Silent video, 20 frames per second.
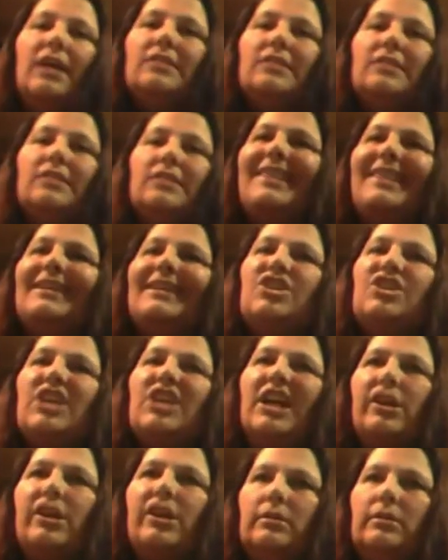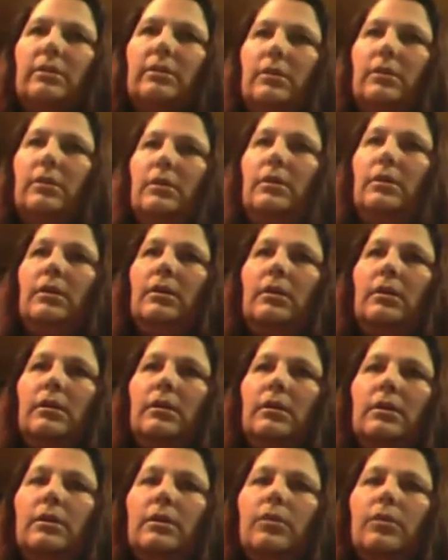by this year.
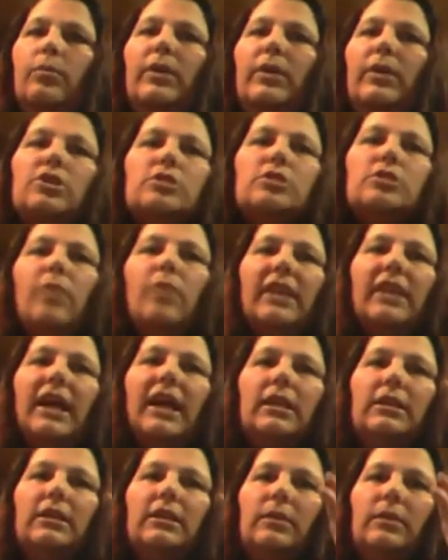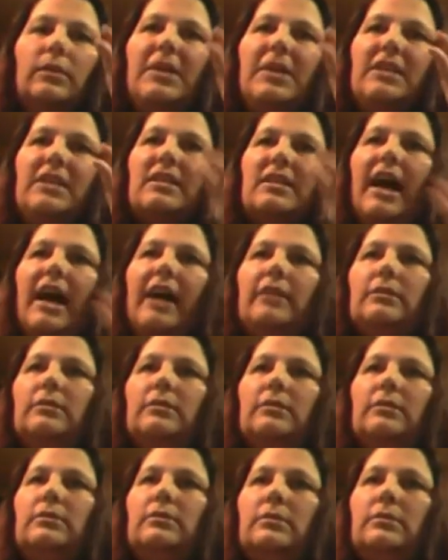We just want like a little piece of that.
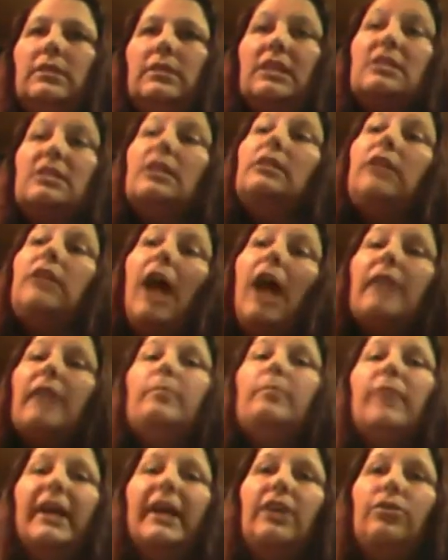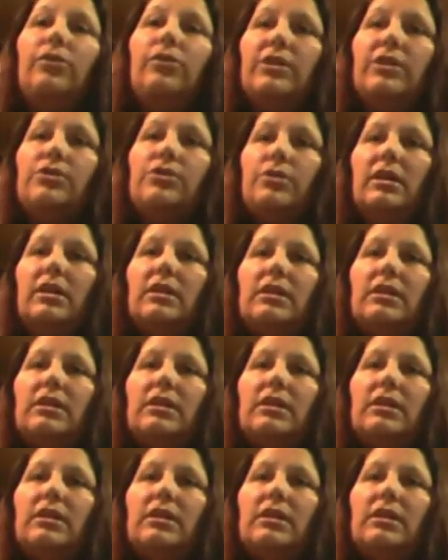That's a lot of money, $3 trillion.